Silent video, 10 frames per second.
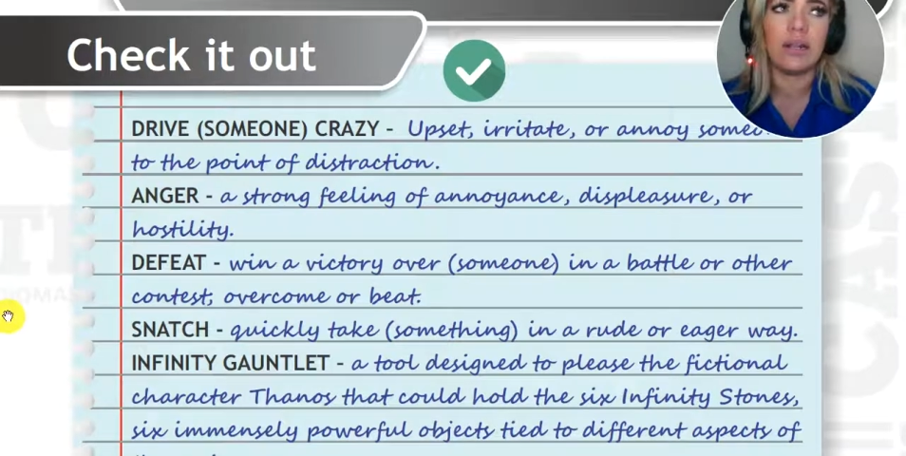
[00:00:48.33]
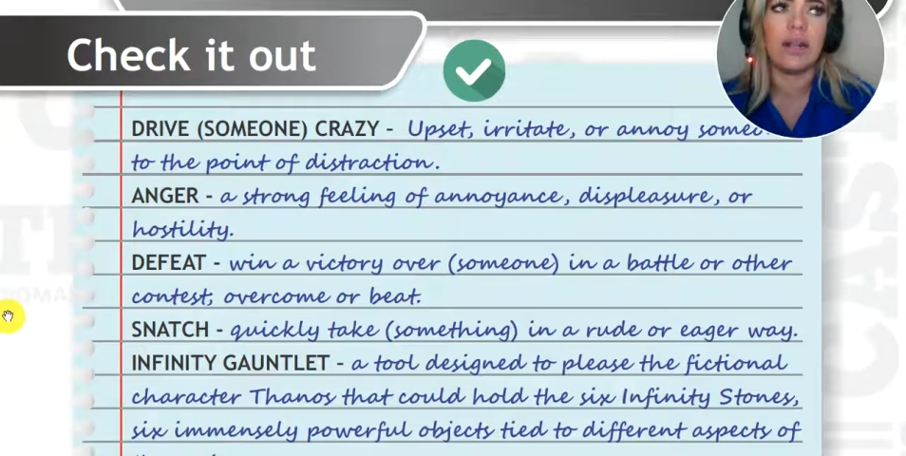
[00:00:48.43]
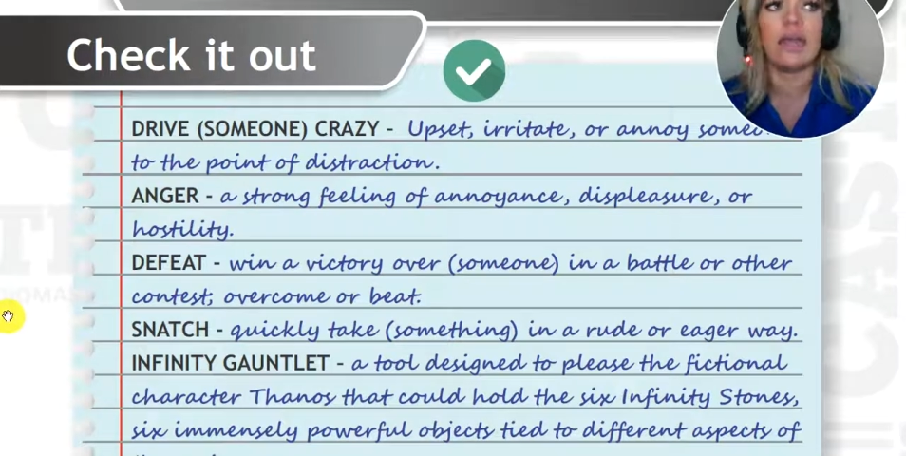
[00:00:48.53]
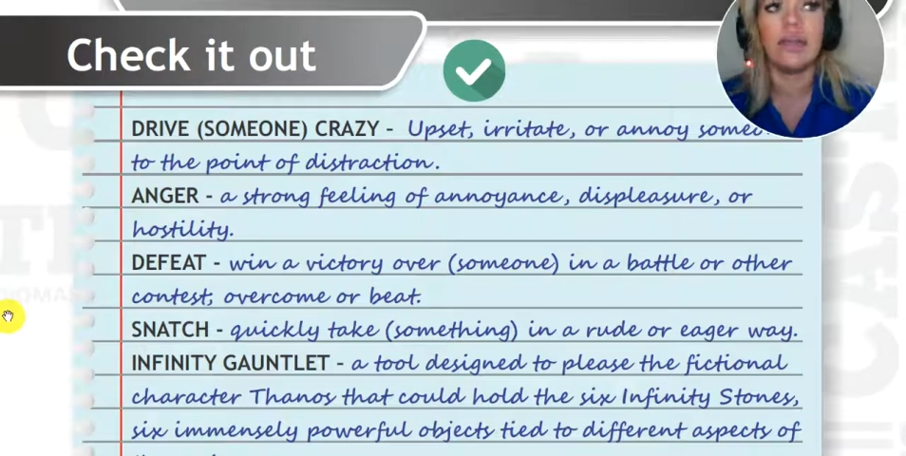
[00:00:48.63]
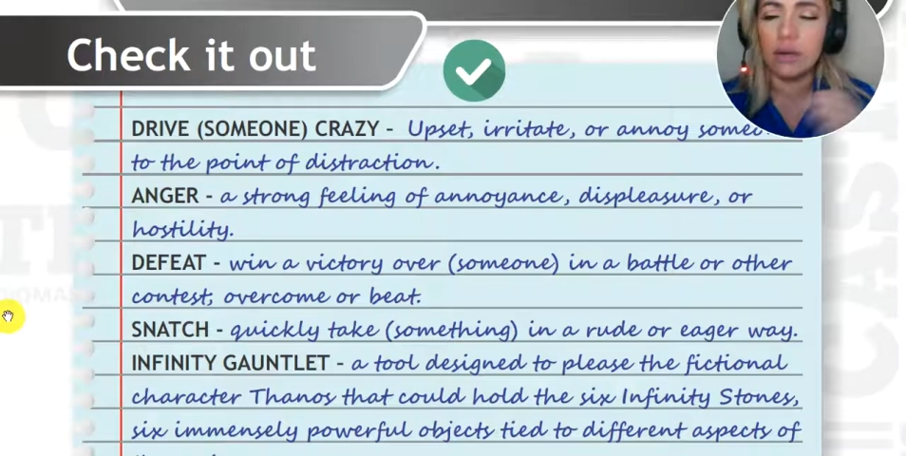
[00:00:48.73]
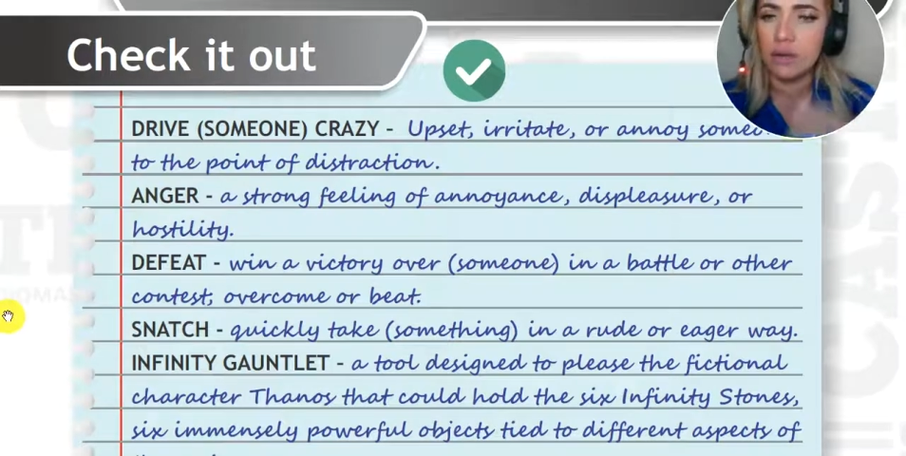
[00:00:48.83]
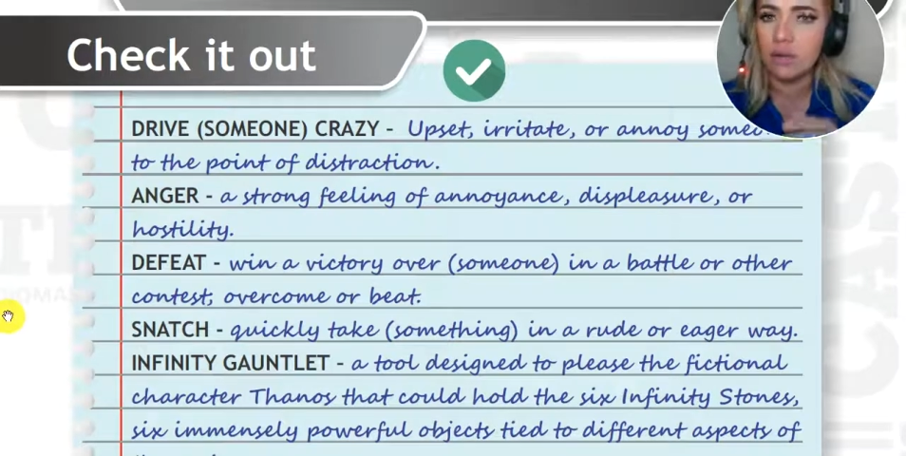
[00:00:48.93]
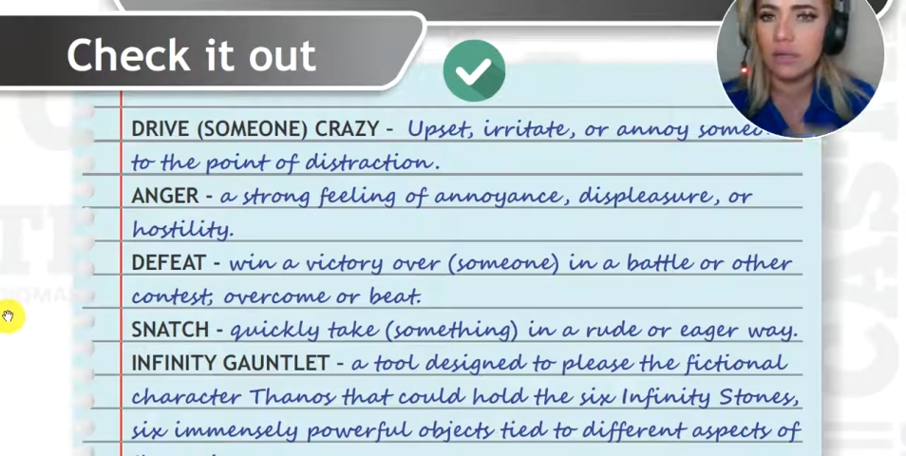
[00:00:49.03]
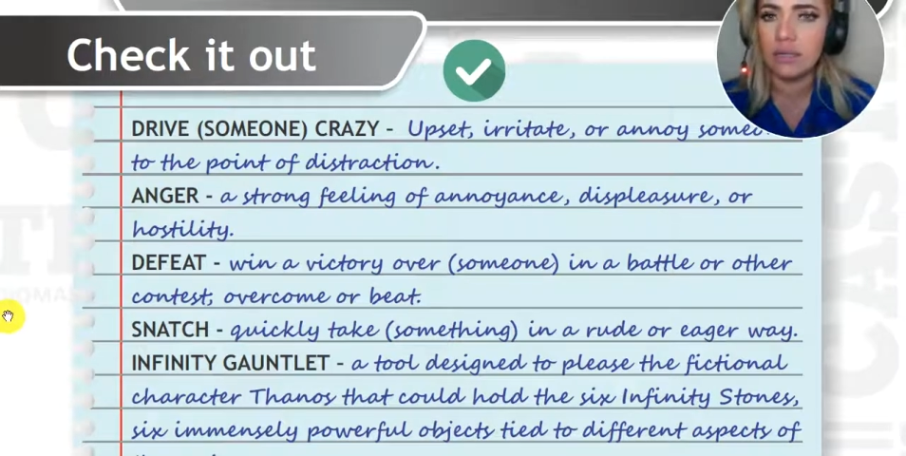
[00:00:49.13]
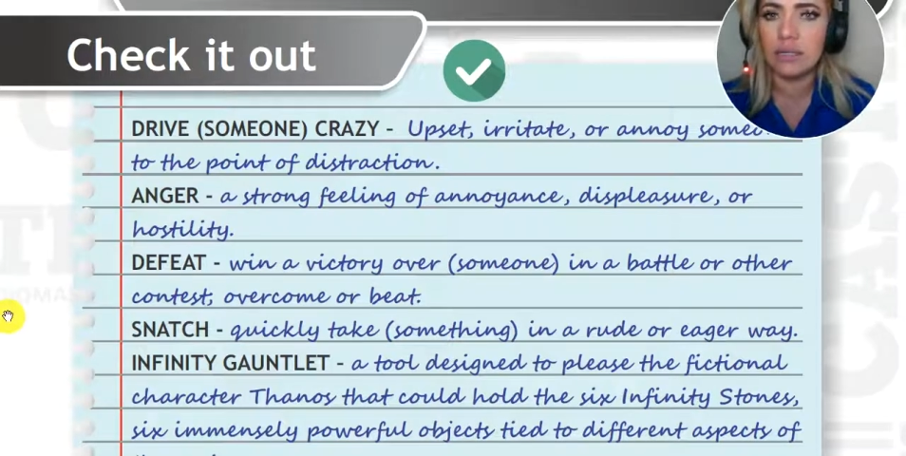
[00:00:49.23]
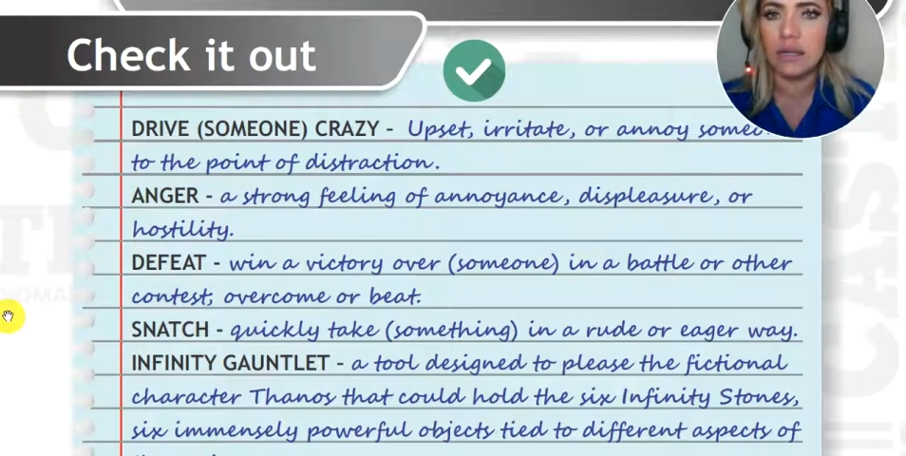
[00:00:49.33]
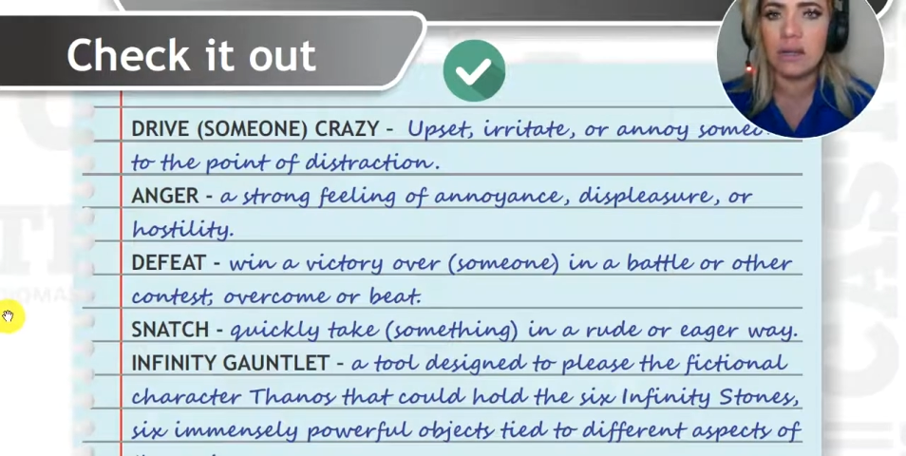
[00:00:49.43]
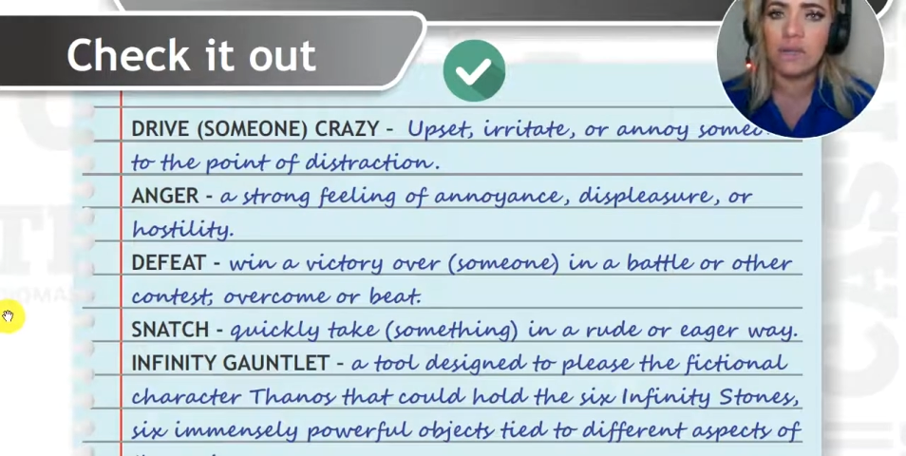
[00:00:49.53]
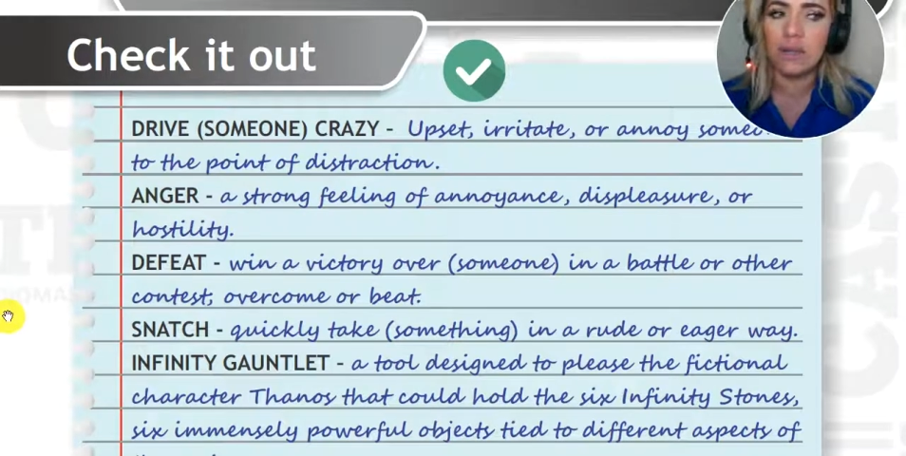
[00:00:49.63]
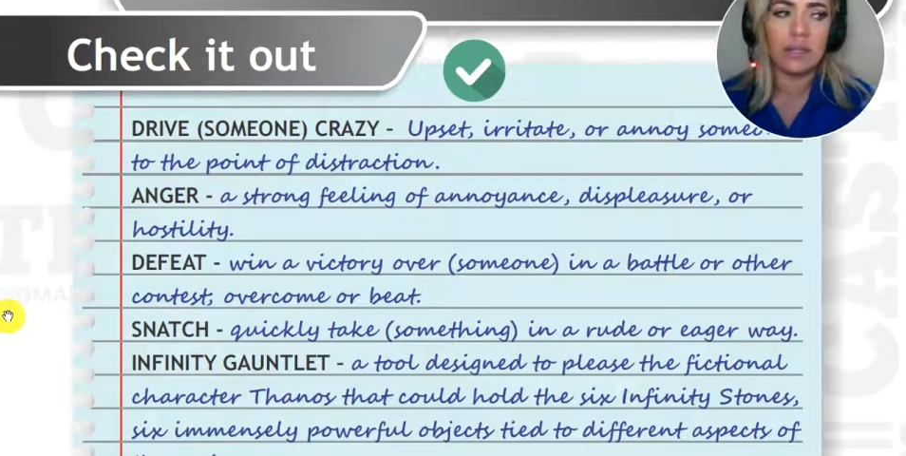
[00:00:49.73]
like you're doing
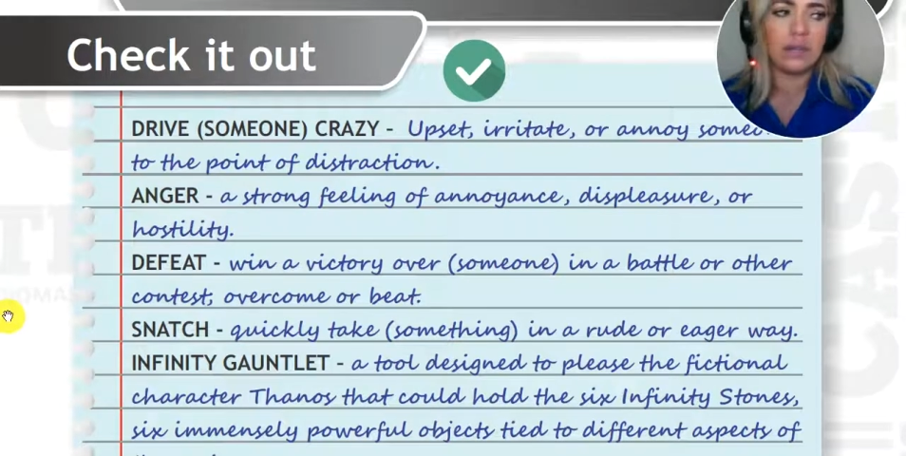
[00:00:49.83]
something